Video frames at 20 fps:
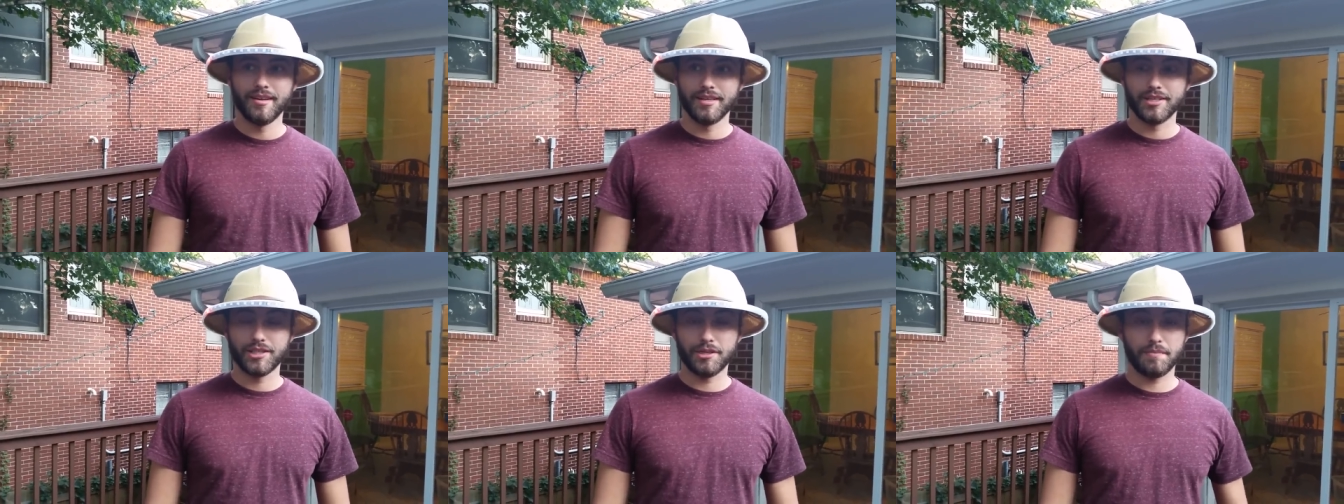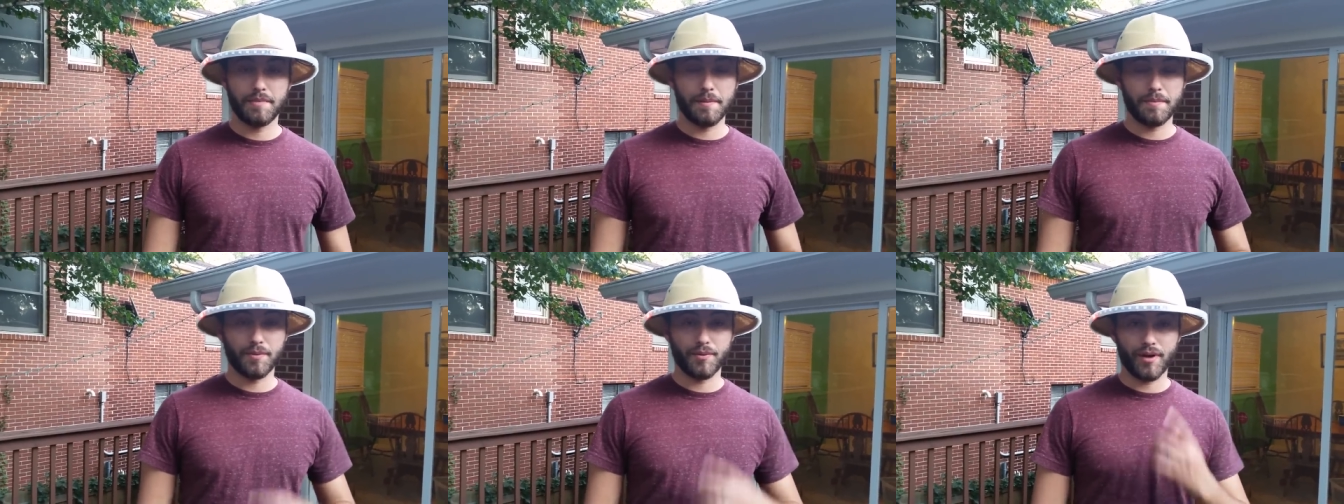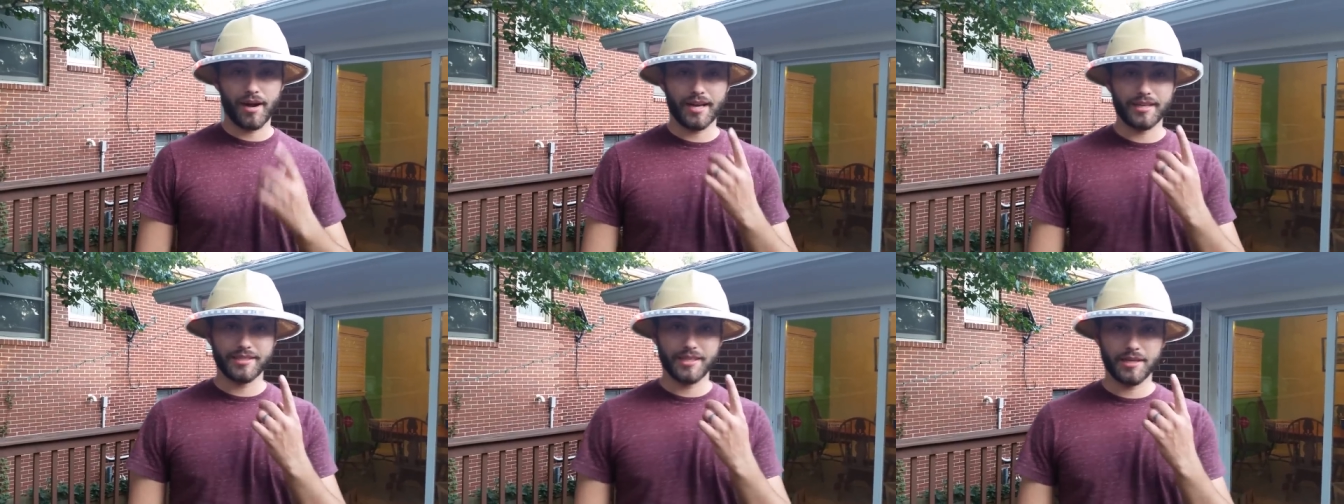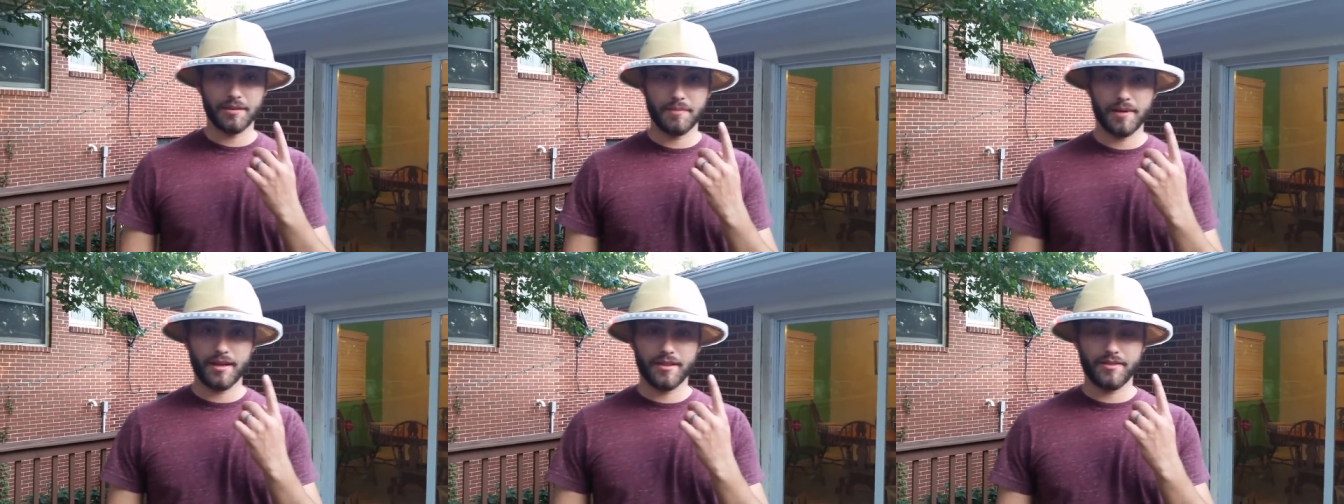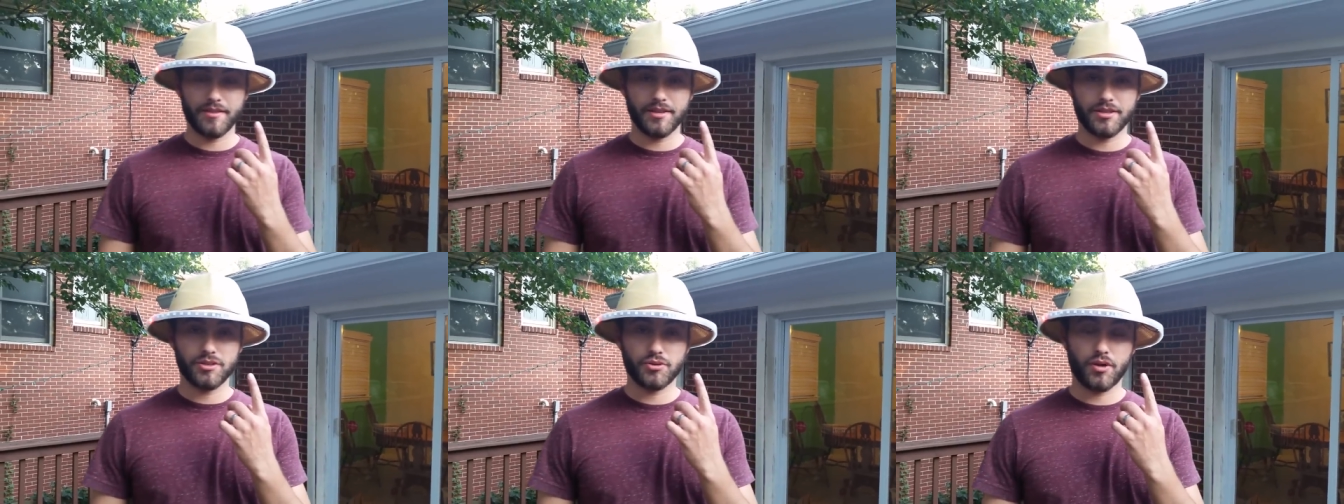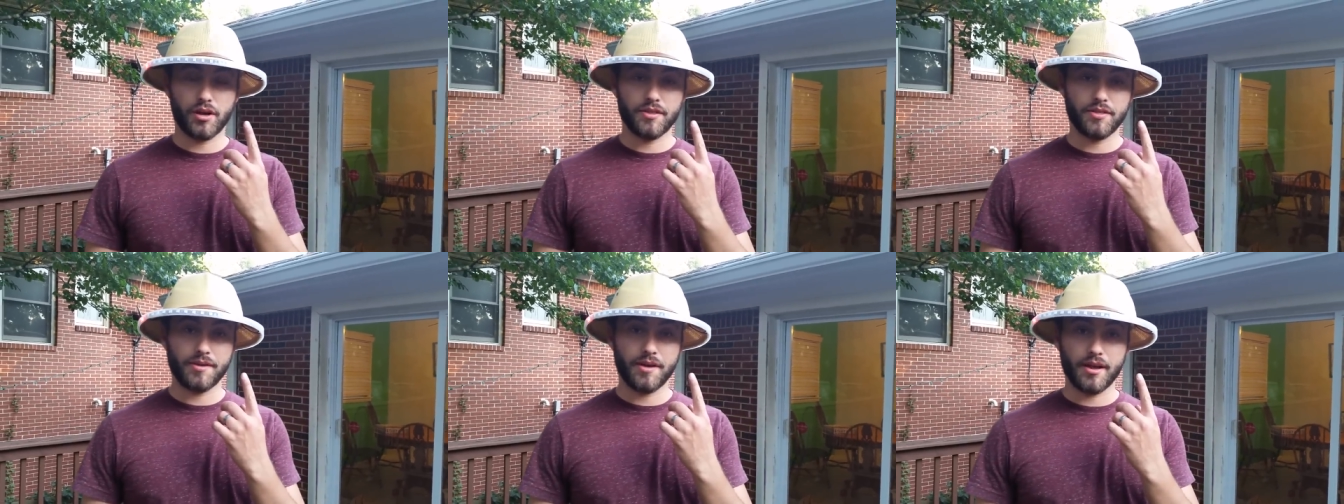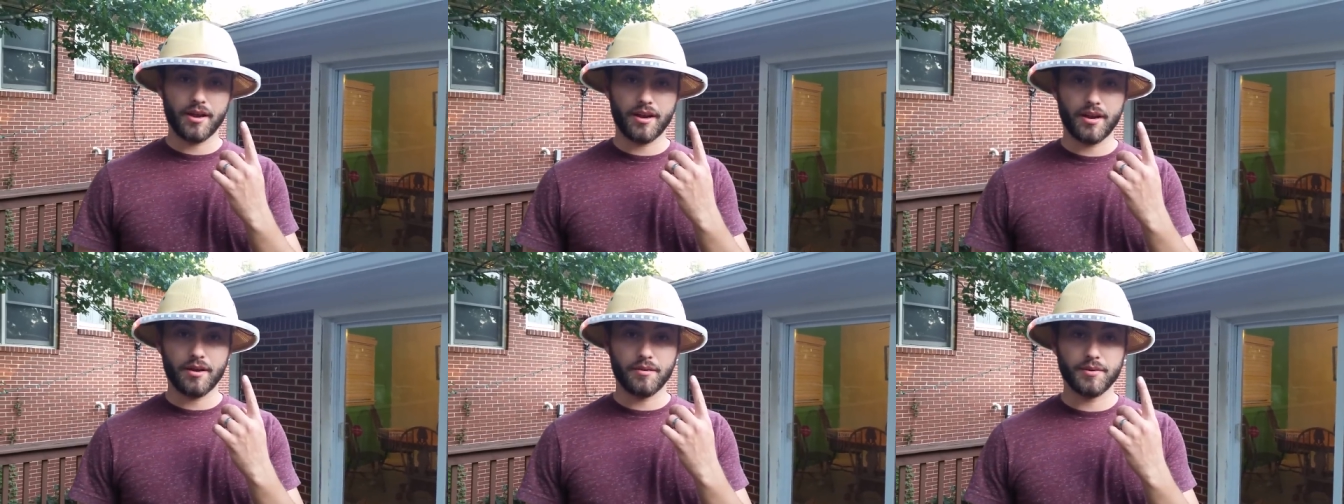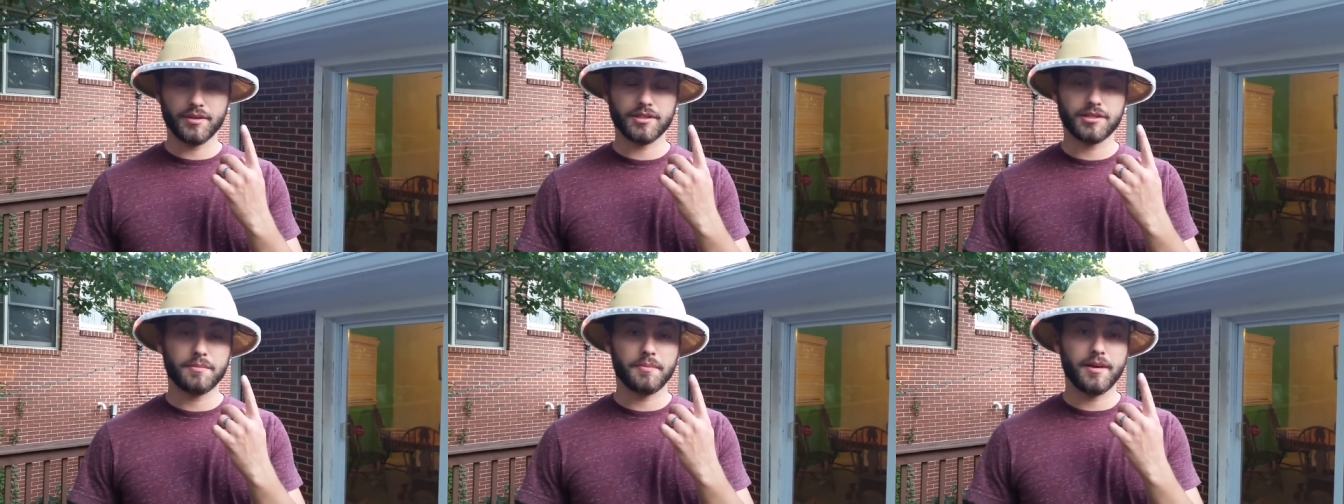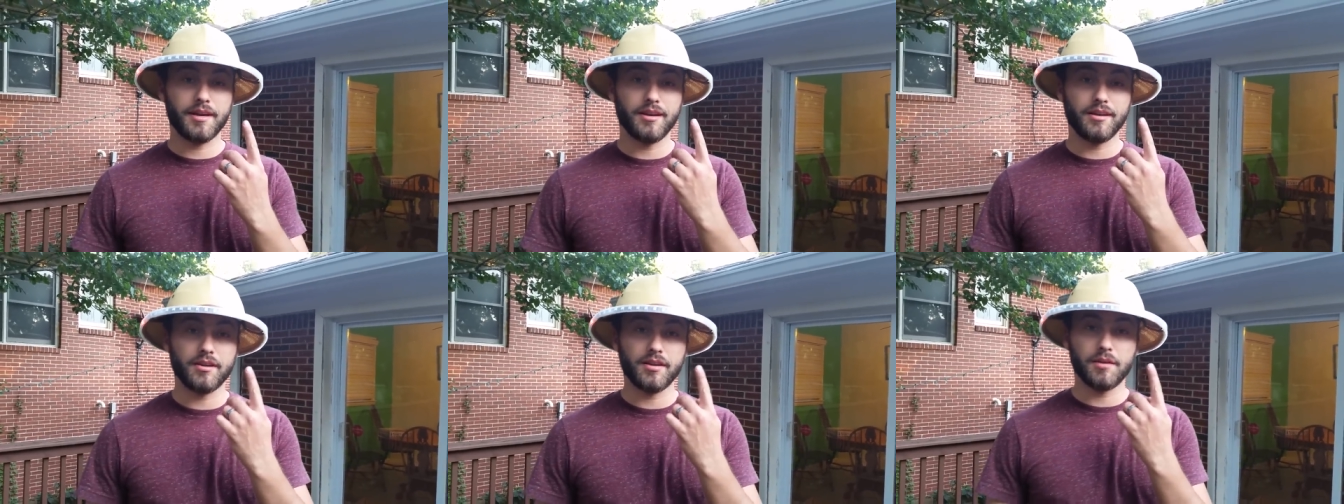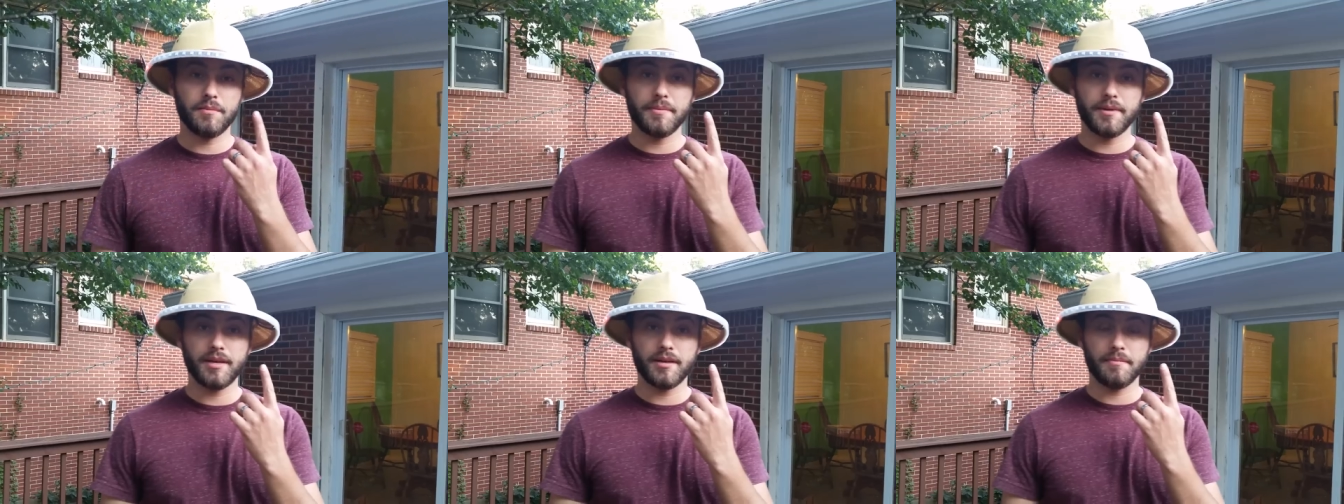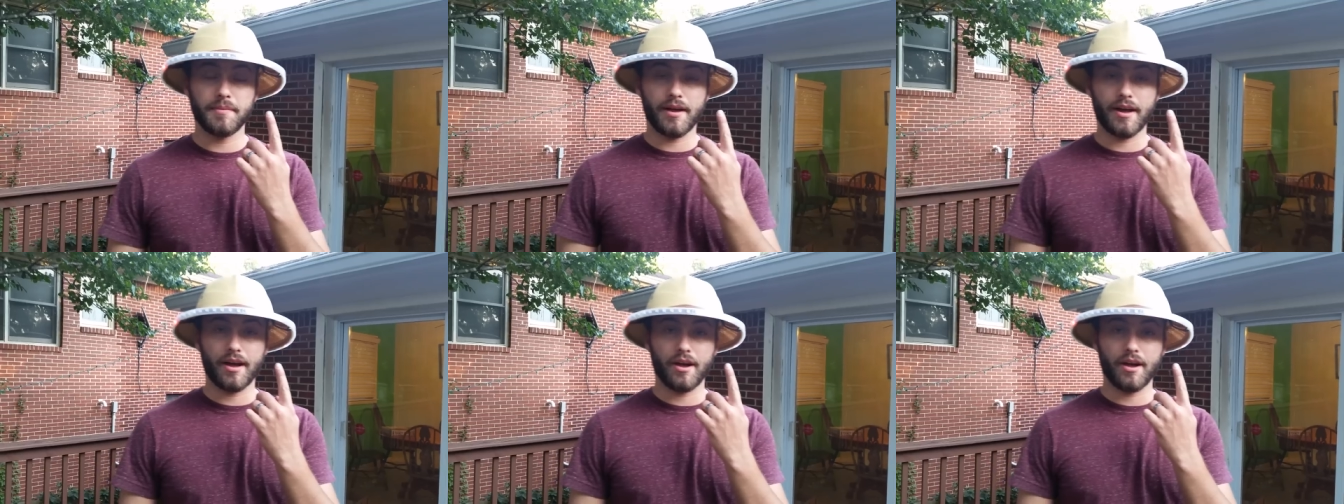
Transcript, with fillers: Some people were asking about this, so I thought I would explain a little bit about